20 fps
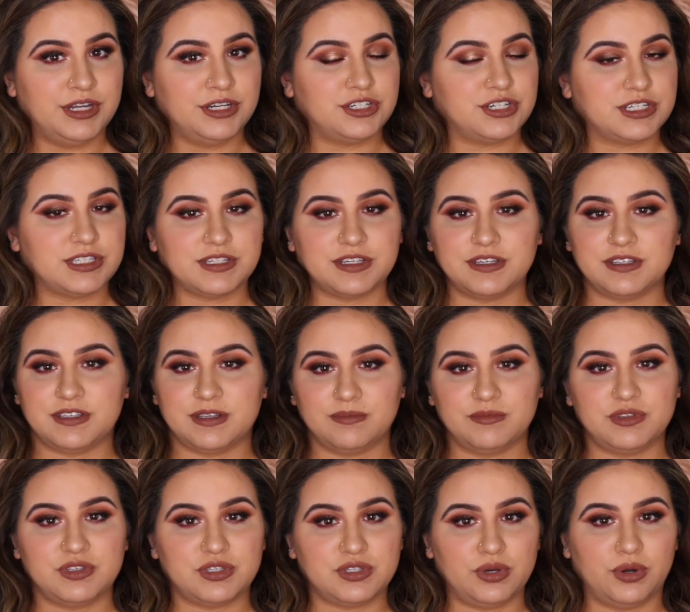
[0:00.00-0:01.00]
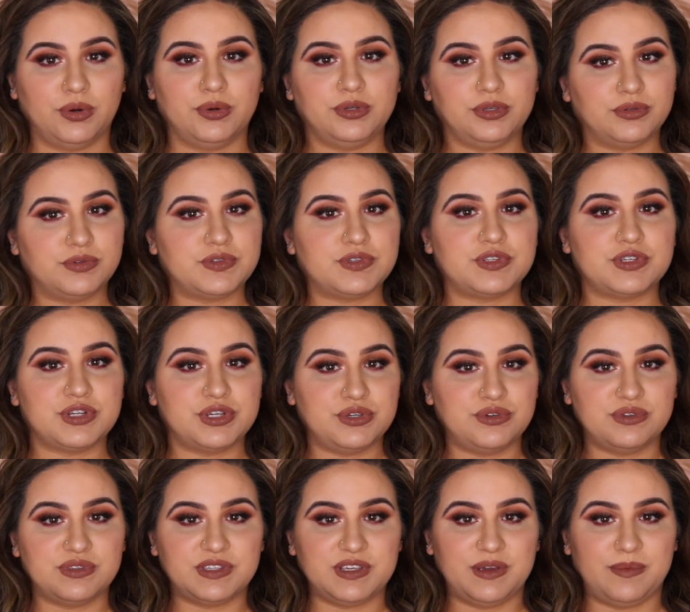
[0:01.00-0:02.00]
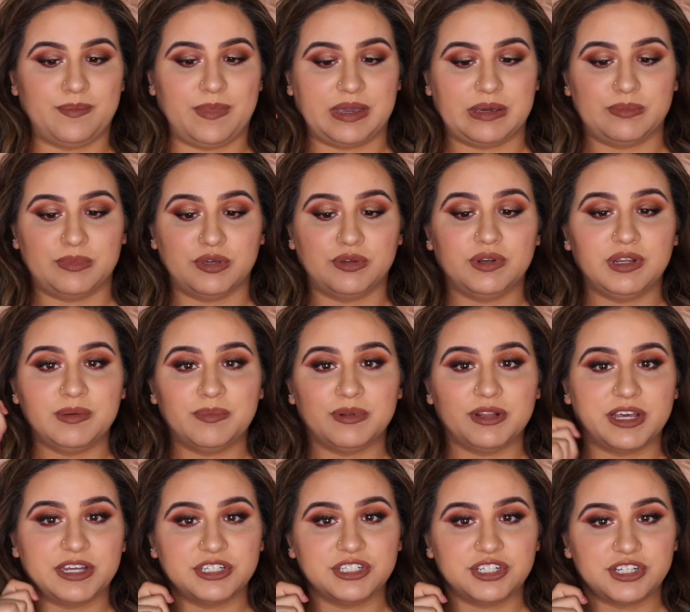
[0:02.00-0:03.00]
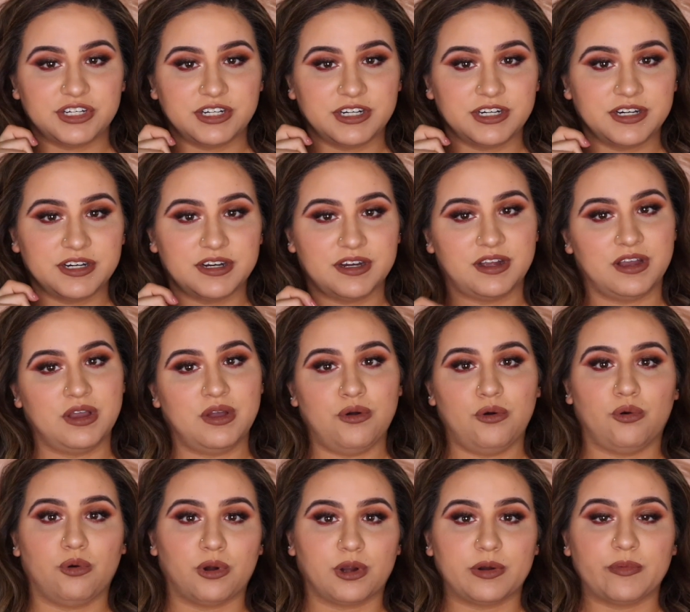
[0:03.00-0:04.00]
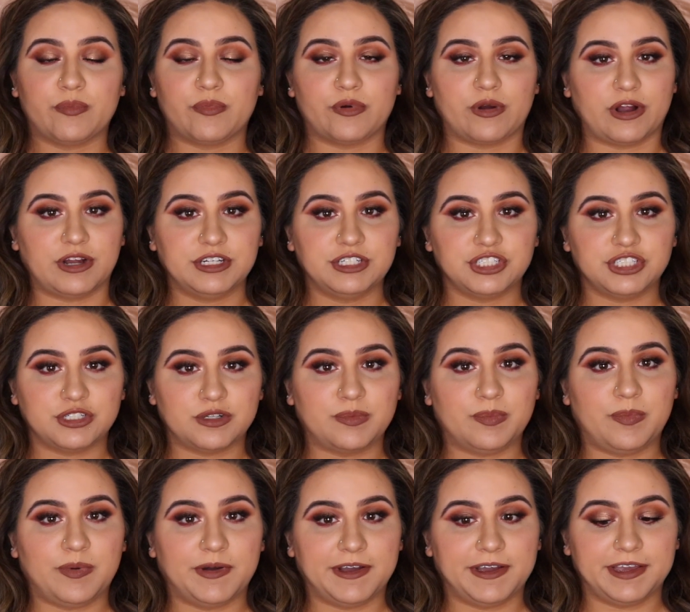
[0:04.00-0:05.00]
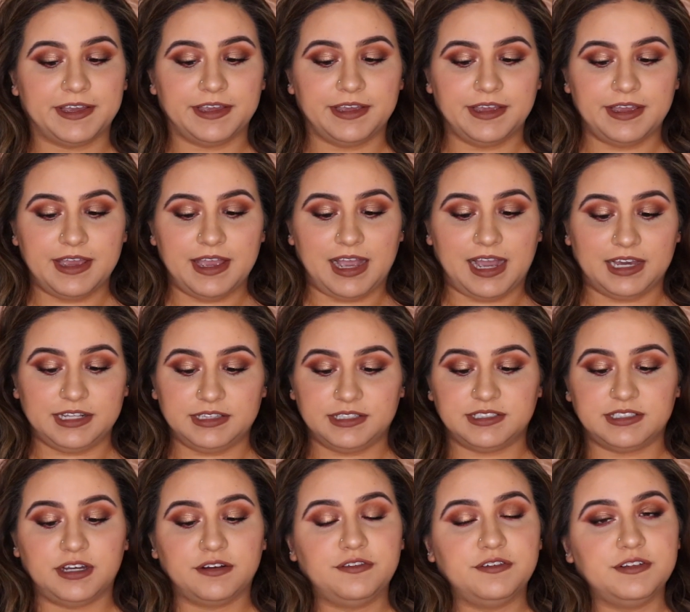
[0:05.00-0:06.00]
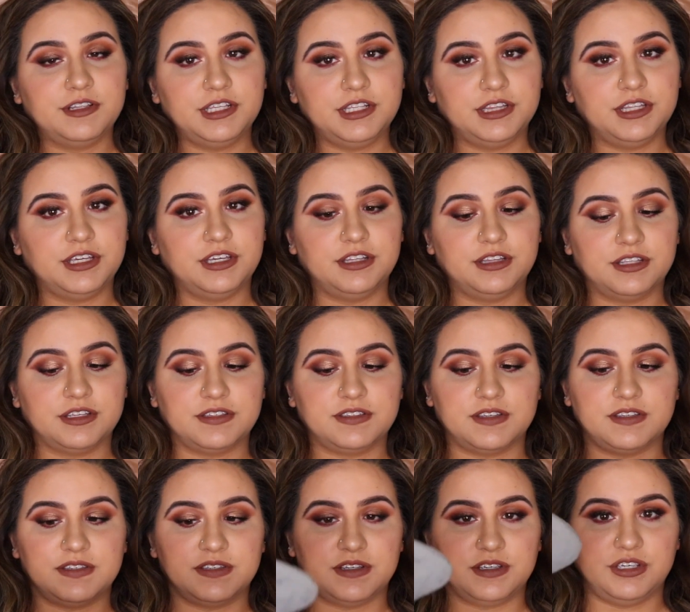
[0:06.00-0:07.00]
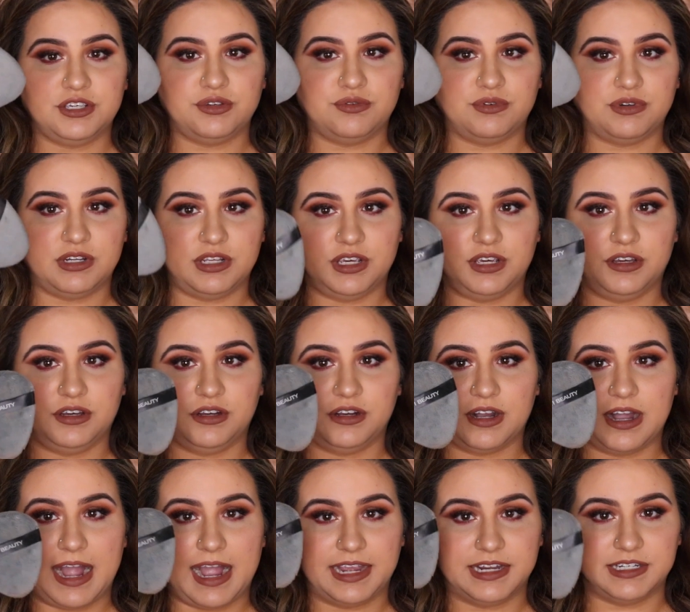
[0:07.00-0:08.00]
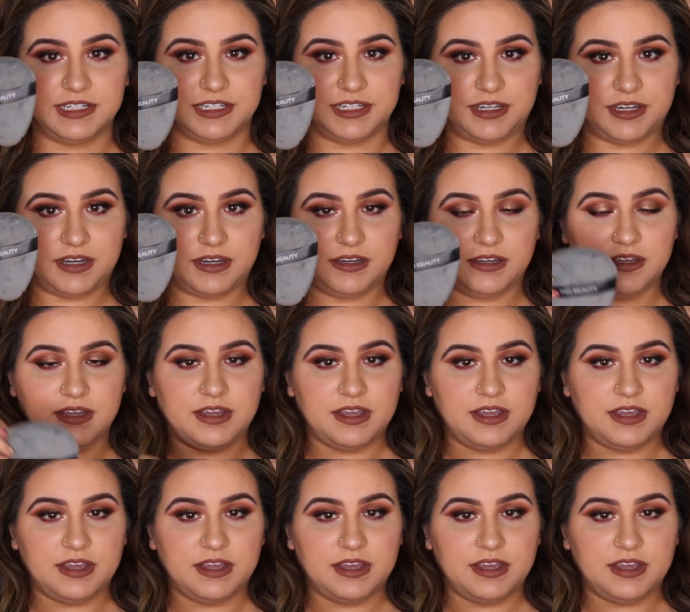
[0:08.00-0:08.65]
just because I'm so used to using my beauty blender or a brush, but I definitely think this is a unique idea.